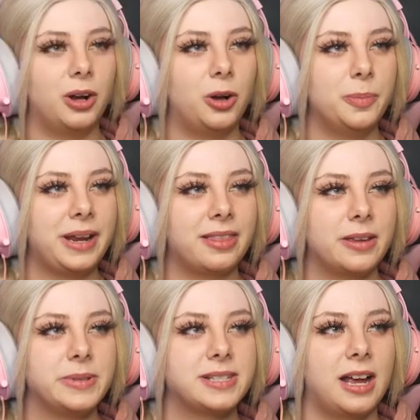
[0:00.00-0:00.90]
Old Man
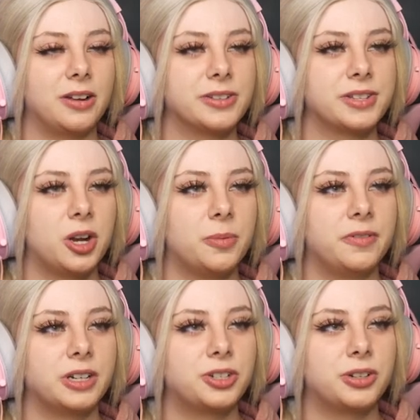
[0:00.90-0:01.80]
Lemon's house, home of
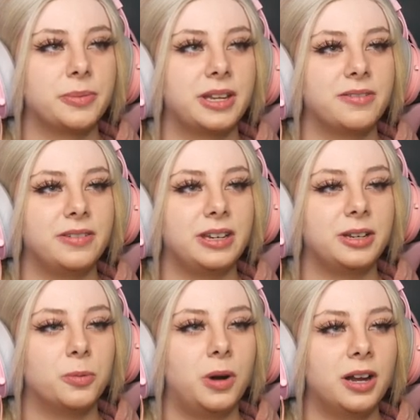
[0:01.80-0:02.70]
an extremely
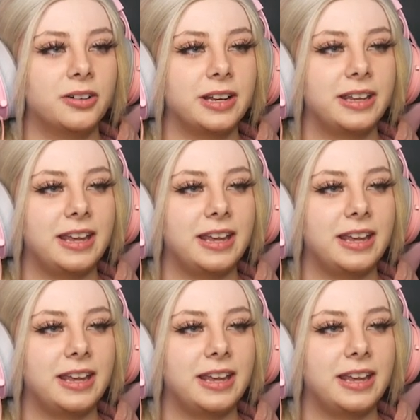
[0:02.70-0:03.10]
convenient watering